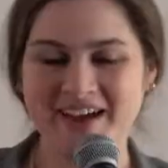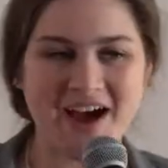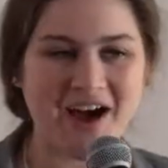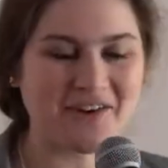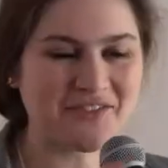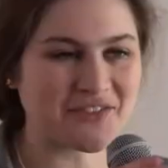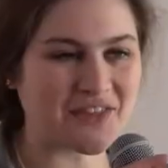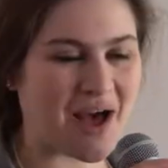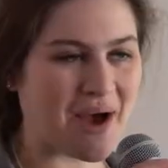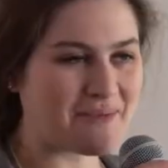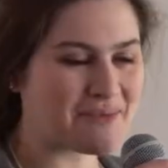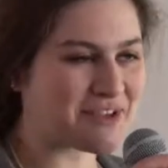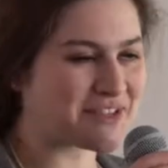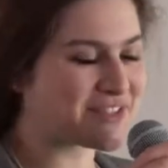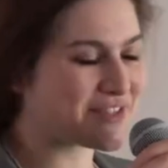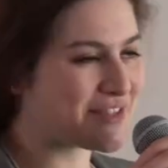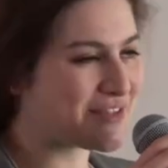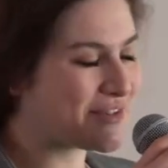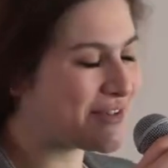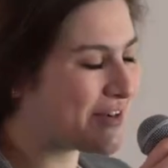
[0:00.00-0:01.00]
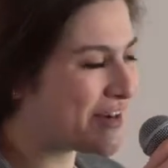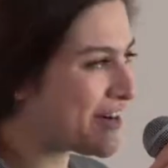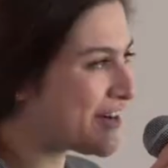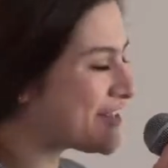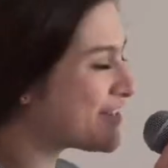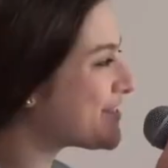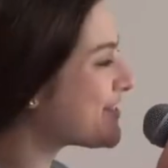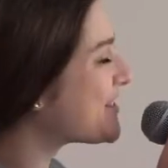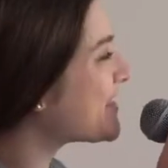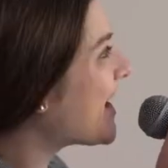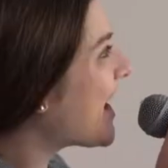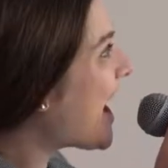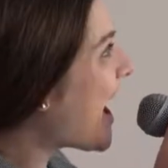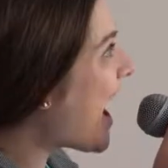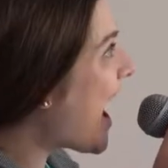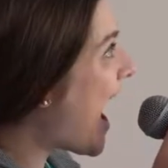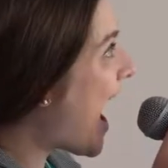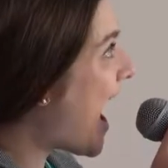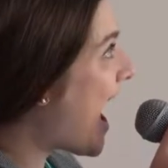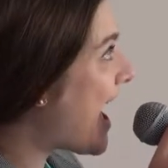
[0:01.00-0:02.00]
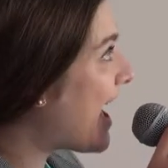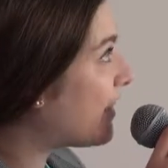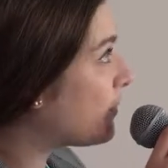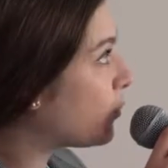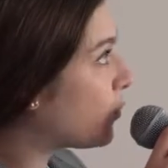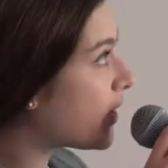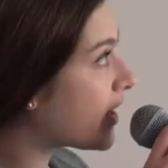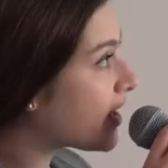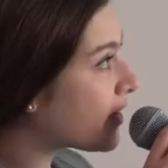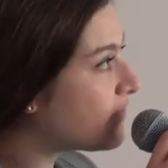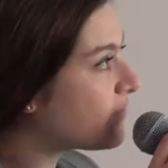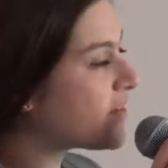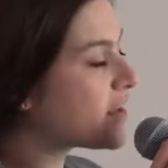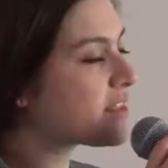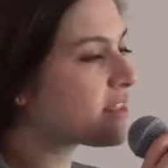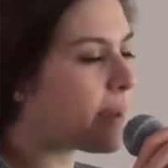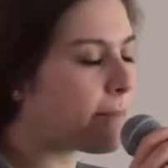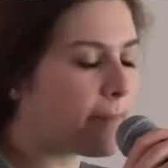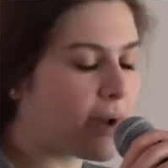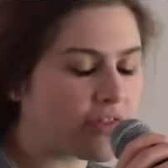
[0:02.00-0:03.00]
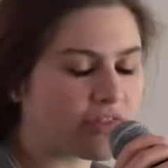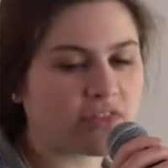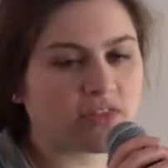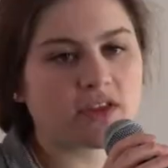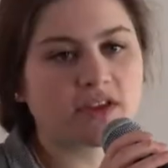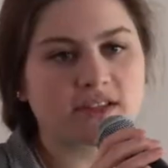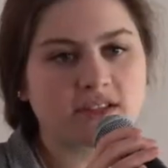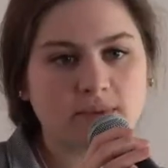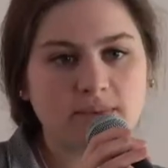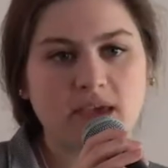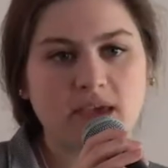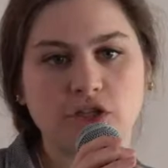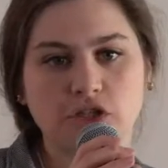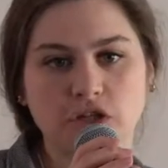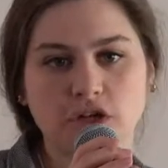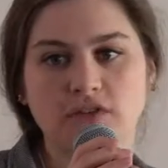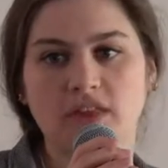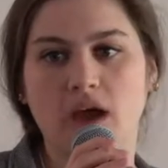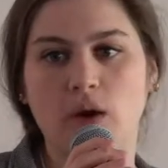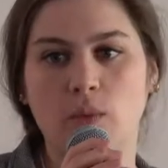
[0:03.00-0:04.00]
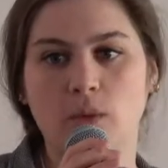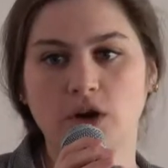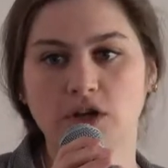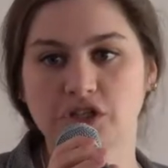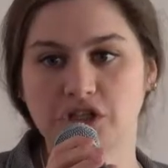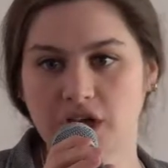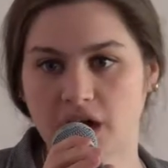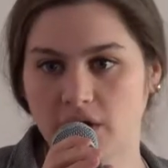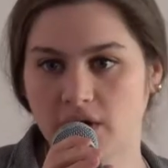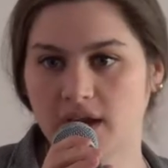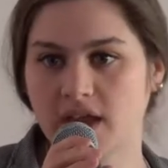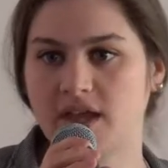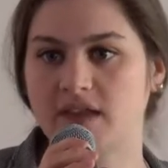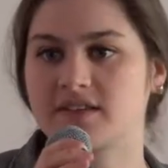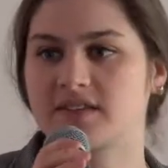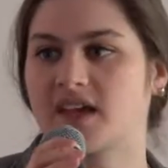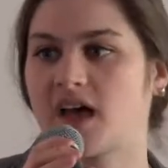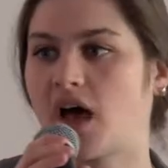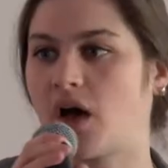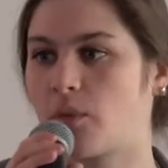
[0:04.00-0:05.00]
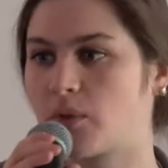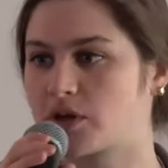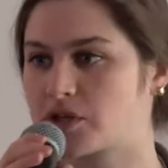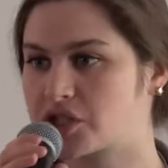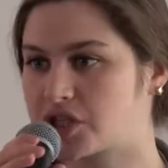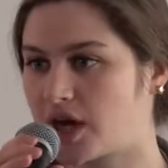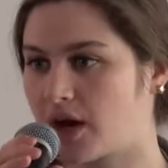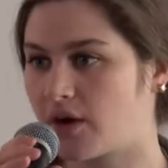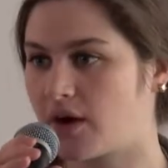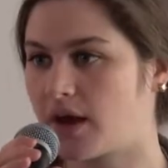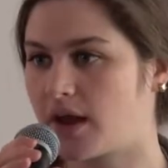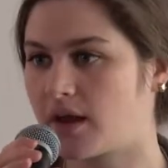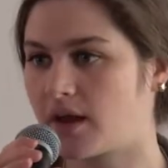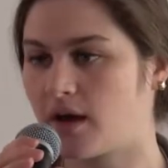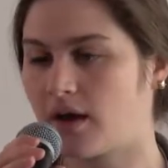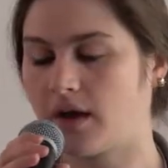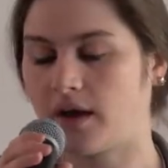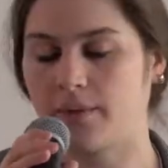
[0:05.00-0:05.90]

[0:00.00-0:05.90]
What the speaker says: of lobbyists and lawyers. And we convene them monthly to sure that we're sharing intel, we're sharing